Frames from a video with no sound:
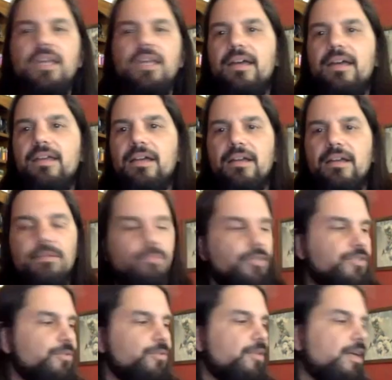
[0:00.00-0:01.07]

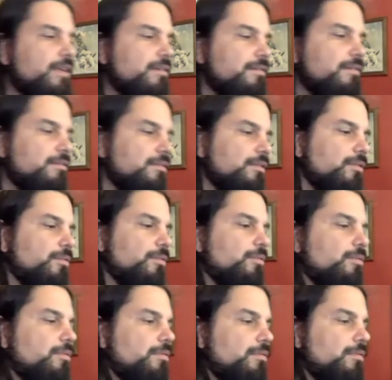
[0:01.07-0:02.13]

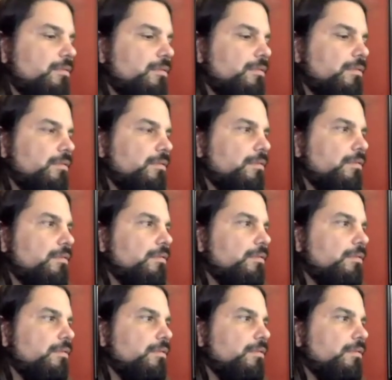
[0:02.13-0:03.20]

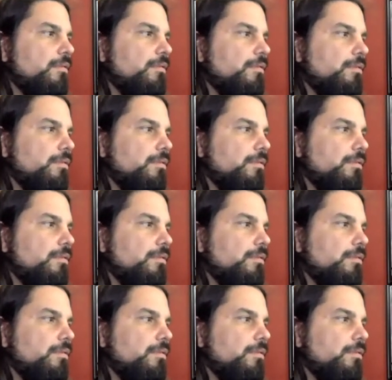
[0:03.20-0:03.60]
This person isn't speaking.